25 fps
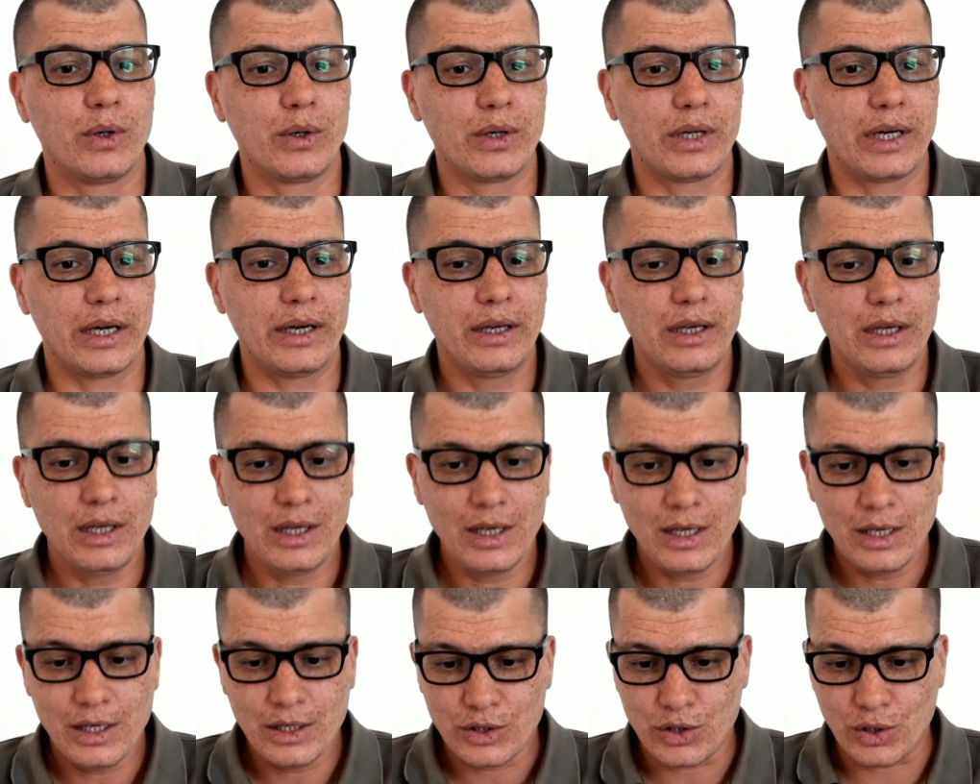Okay,
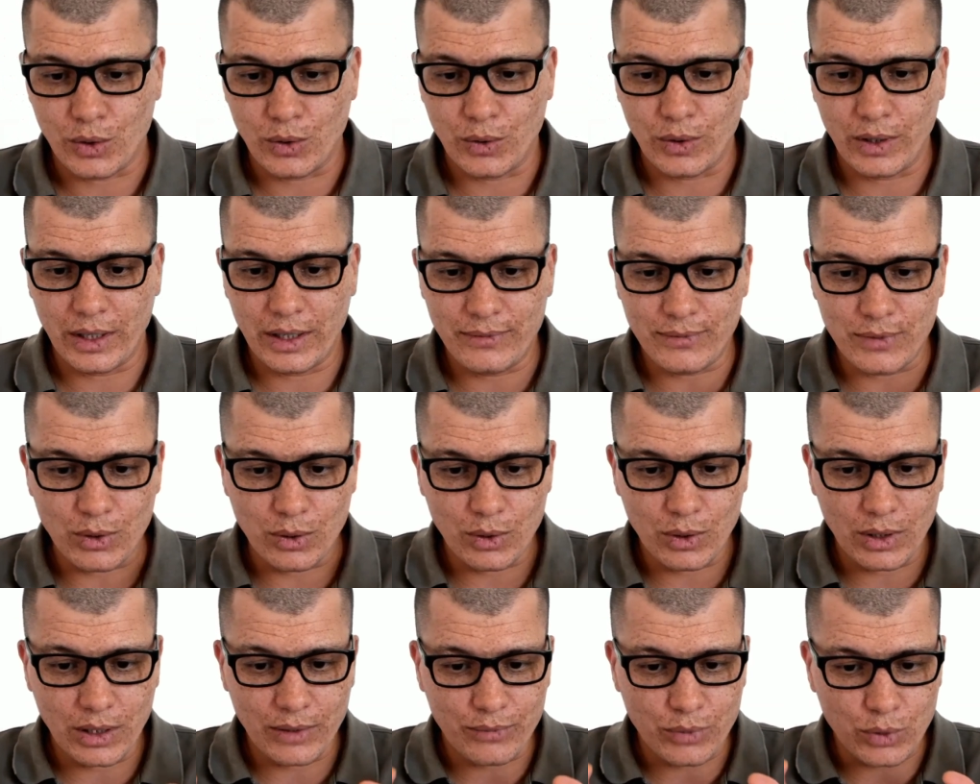so if
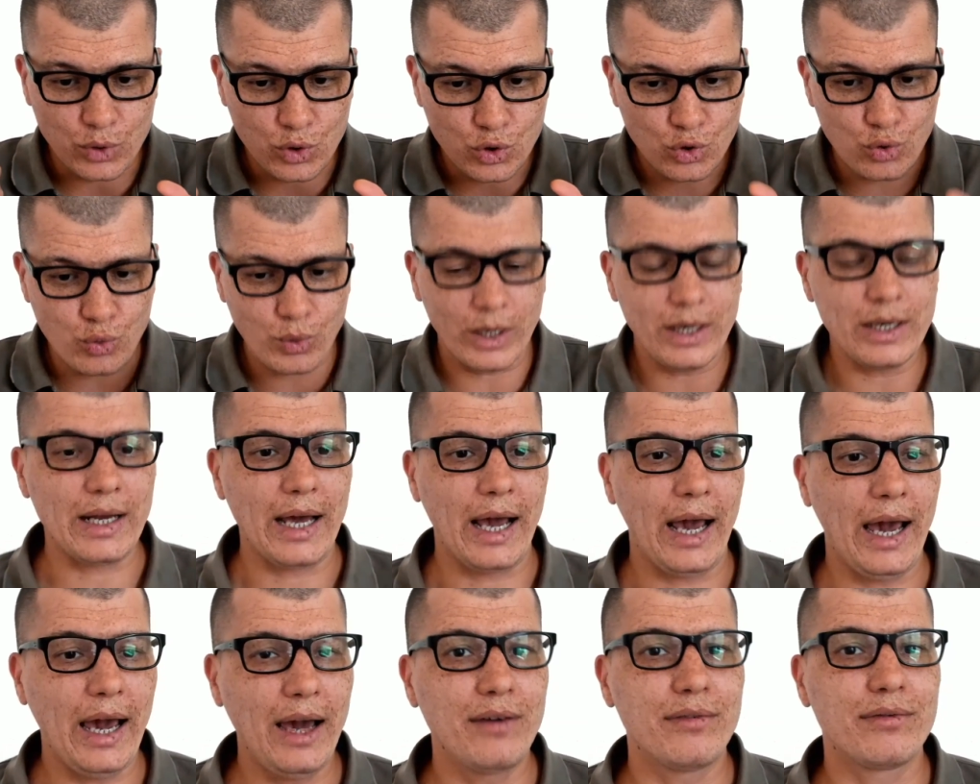you try and
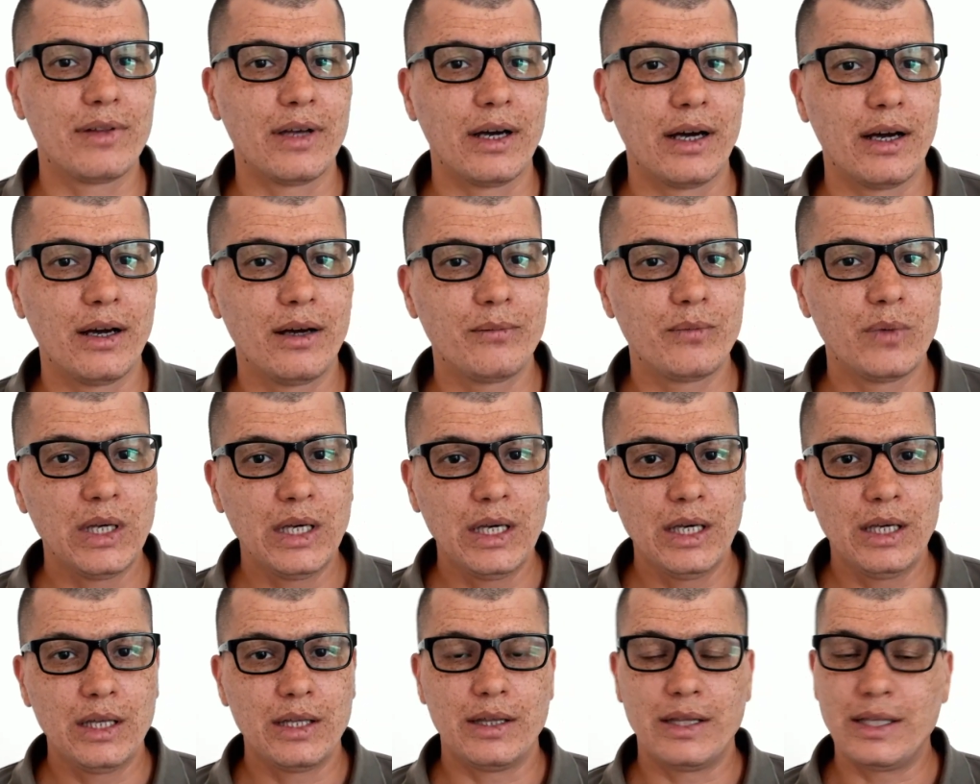have that,
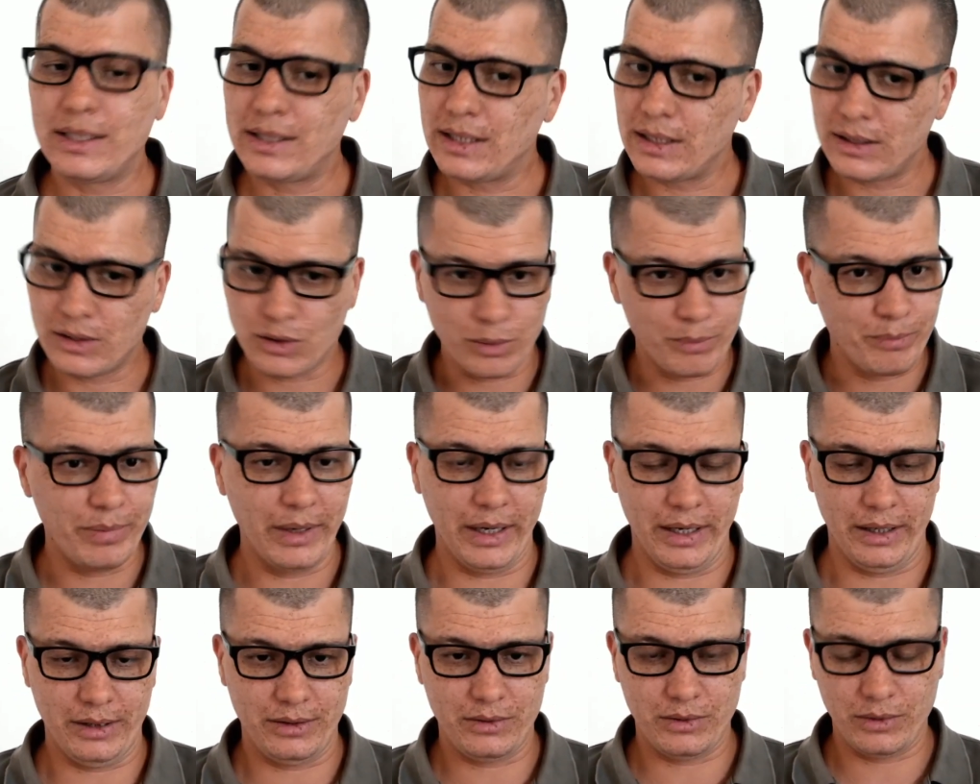this is the
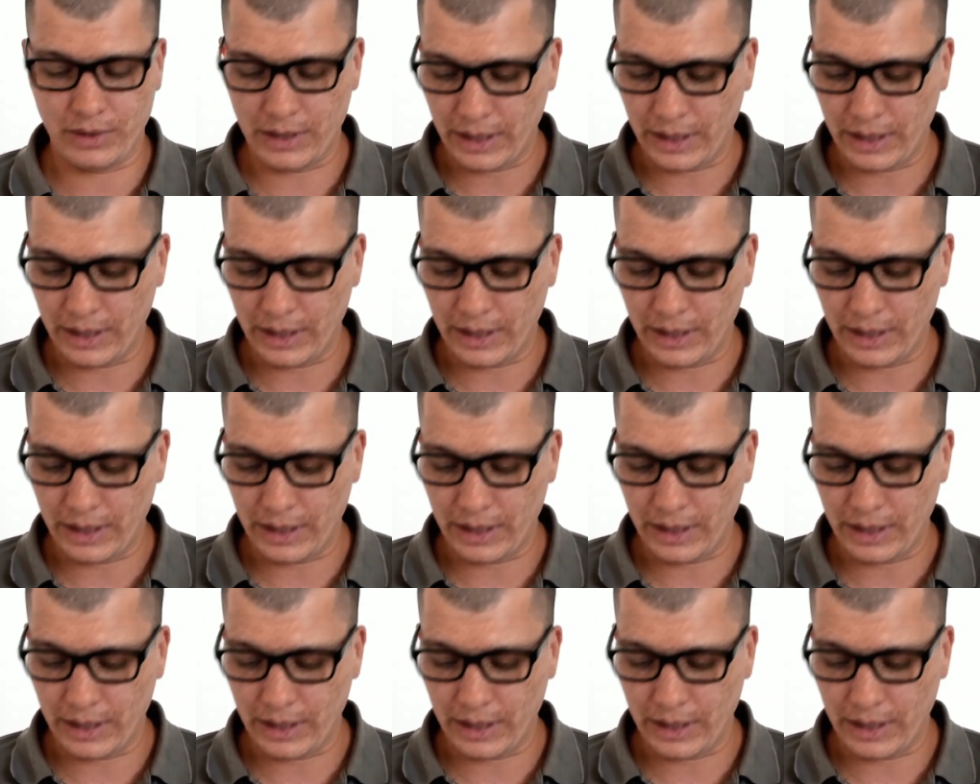best.